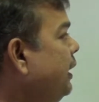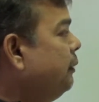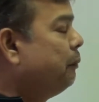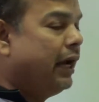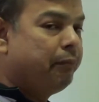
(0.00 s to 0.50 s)

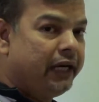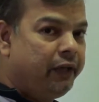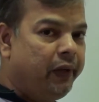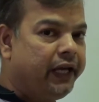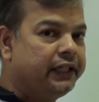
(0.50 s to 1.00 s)
my
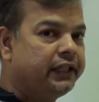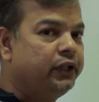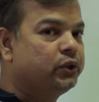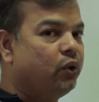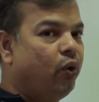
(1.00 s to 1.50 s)
multiplication
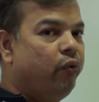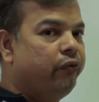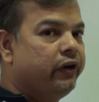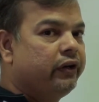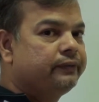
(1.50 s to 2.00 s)
is
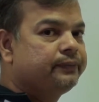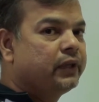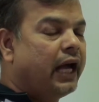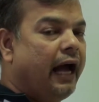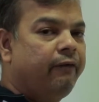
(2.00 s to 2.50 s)
over.
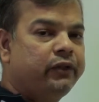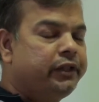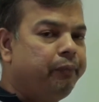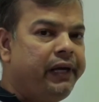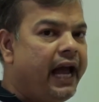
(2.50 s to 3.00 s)
I have to
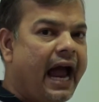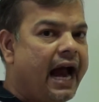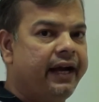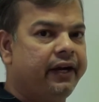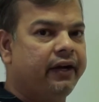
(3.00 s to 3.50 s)
simply
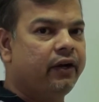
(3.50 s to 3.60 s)
add it.